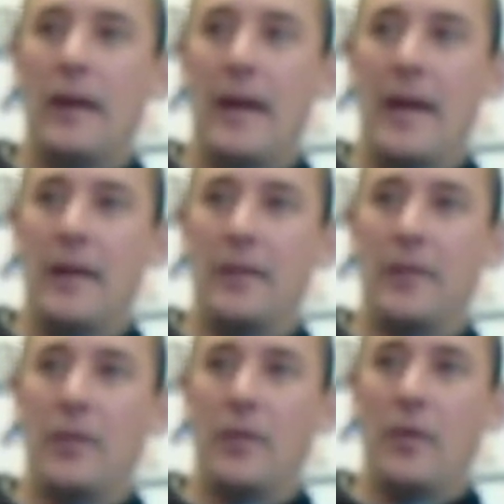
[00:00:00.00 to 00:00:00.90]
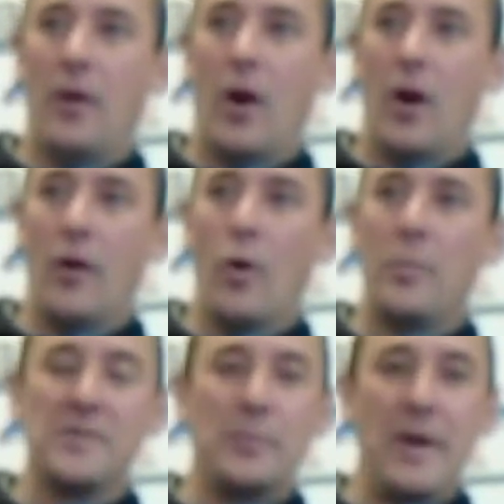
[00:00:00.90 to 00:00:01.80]
And our
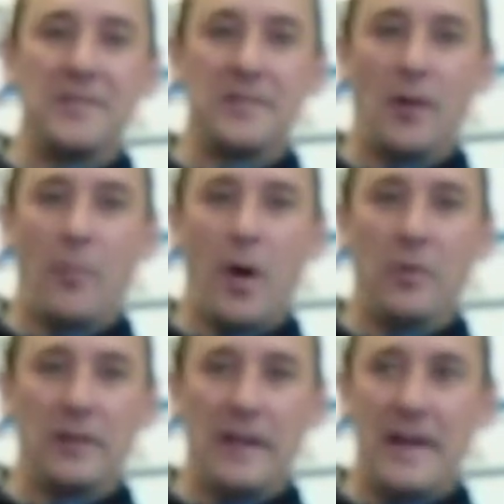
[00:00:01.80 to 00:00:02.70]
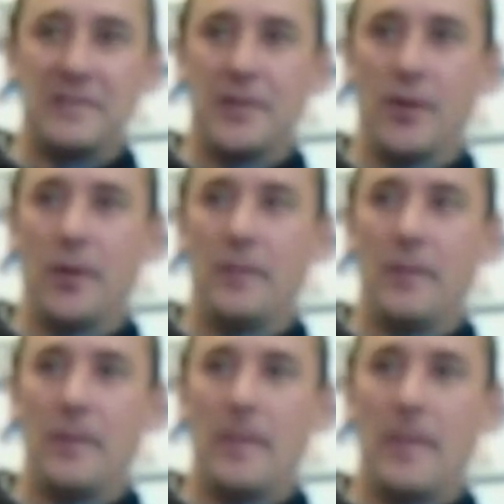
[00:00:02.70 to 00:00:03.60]
open spaces, our public lands here,
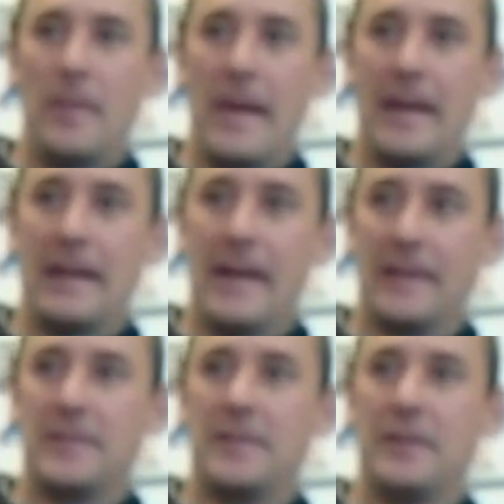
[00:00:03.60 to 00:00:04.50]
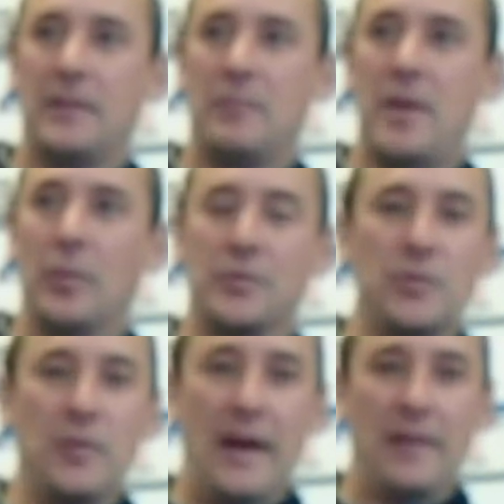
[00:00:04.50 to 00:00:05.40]
they connect people
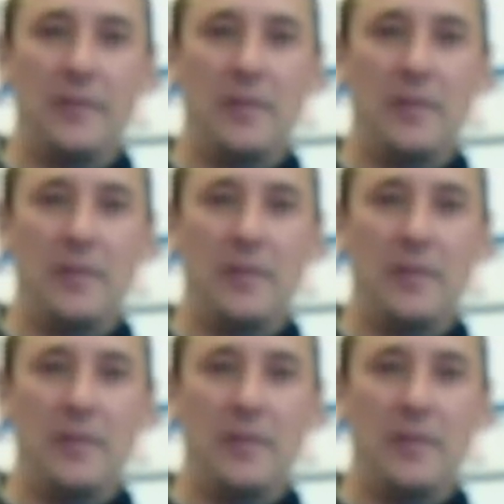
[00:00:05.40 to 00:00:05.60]
to that.